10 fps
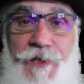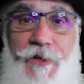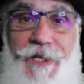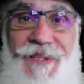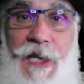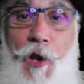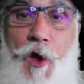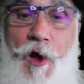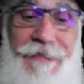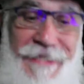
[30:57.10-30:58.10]
at the
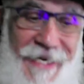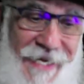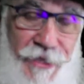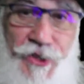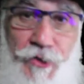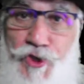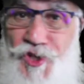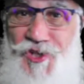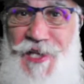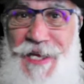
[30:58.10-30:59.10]
long lineage. So
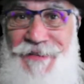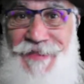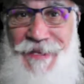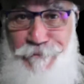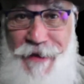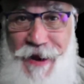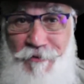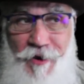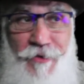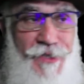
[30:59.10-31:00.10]
just like the
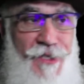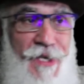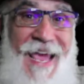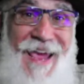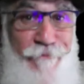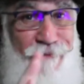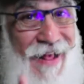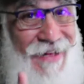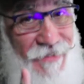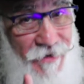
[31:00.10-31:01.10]
pharaohs, in
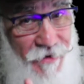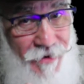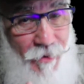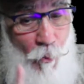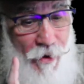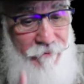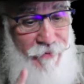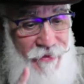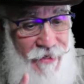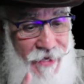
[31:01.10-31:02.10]
fact, one of the